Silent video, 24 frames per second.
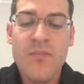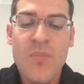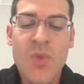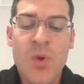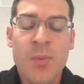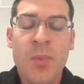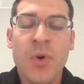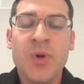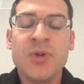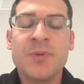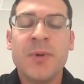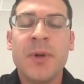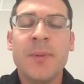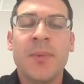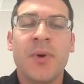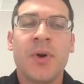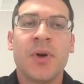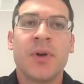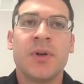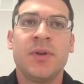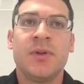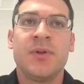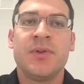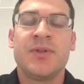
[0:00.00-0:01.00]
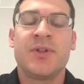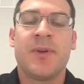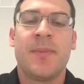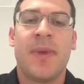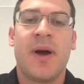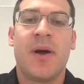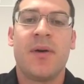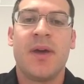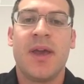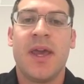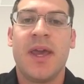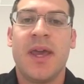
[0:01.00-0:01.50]
most people are going to lose
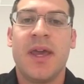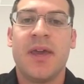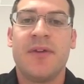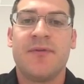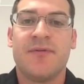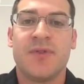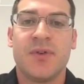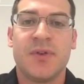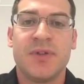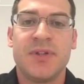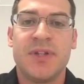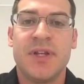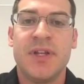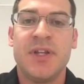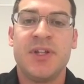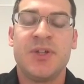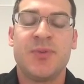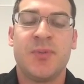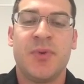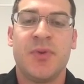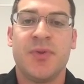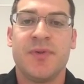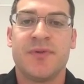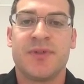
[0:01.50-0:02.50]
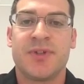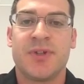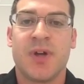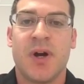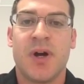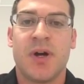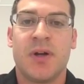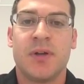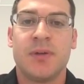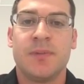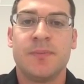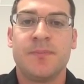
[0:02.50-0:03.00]
about a full teaspoon of
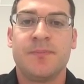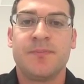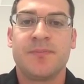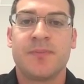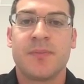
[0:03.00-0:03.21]
salt